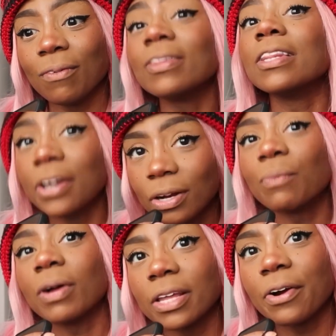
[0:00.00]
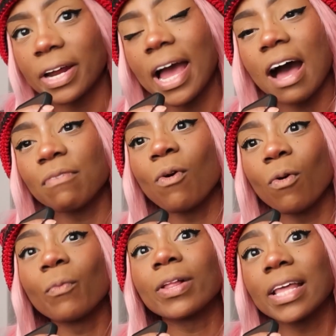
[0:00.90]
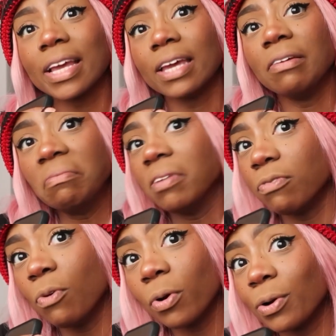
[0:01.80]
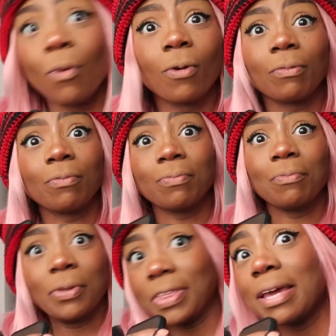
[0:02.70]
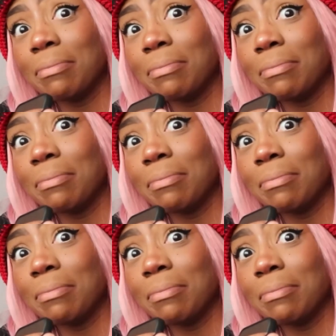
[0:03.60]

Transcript: literally what they already have, or what they can afford, or what they can